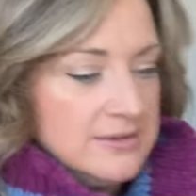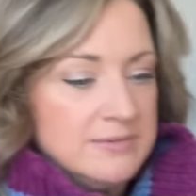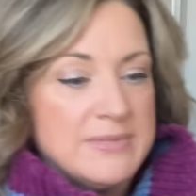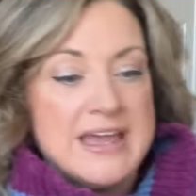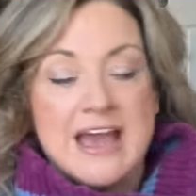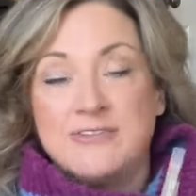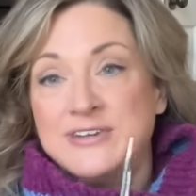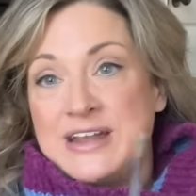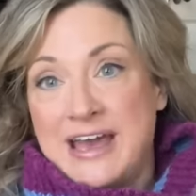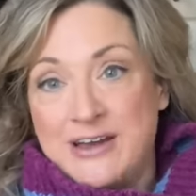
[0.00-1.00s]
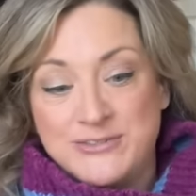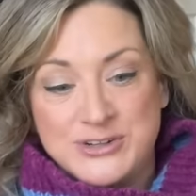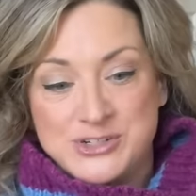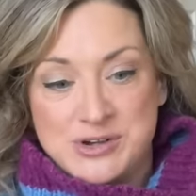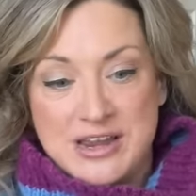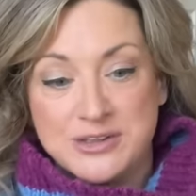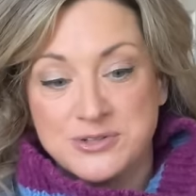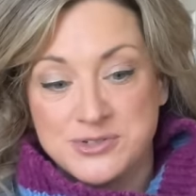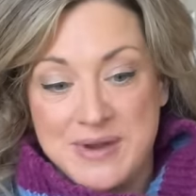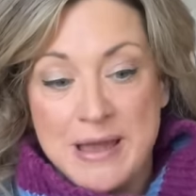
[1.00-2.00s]
my half and half
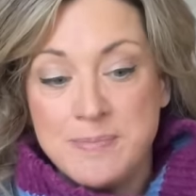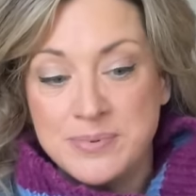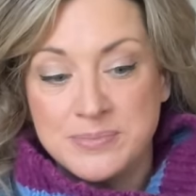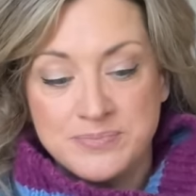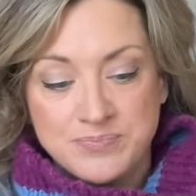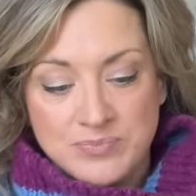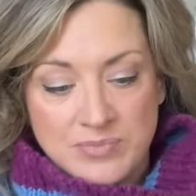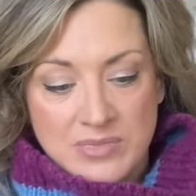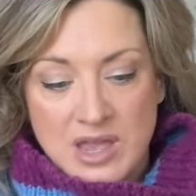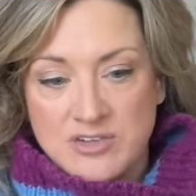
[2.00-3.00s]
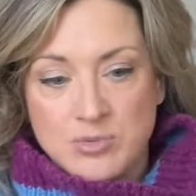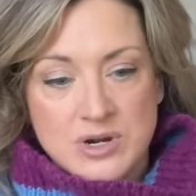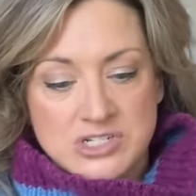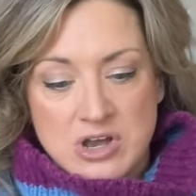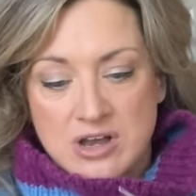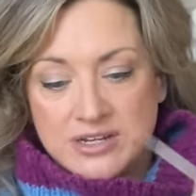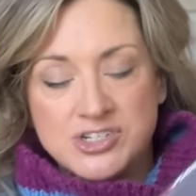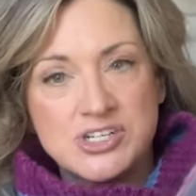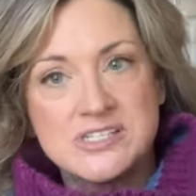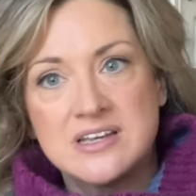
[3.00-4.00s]
triangles wrap. I've worked on
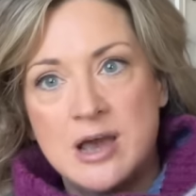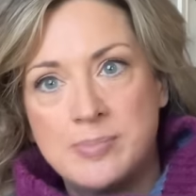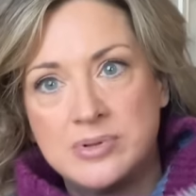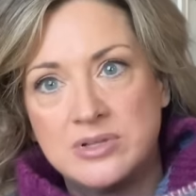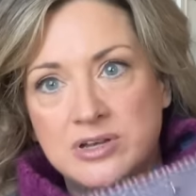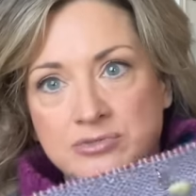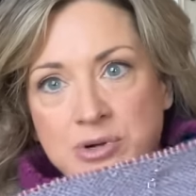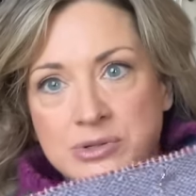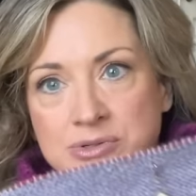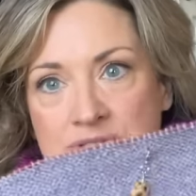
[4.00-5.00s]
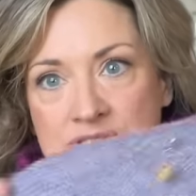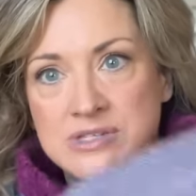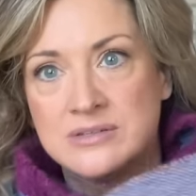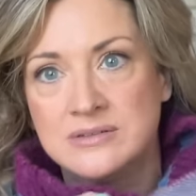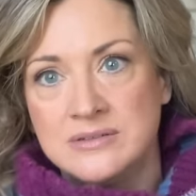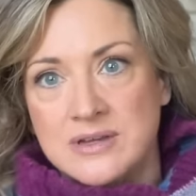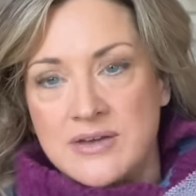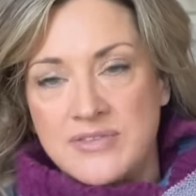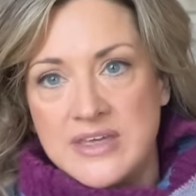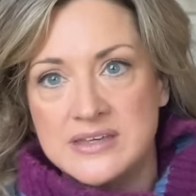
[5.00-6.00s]
just a couple of rows
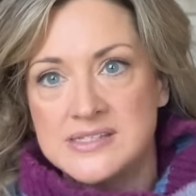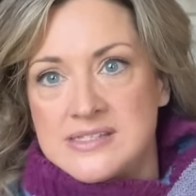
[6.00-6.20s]
of this,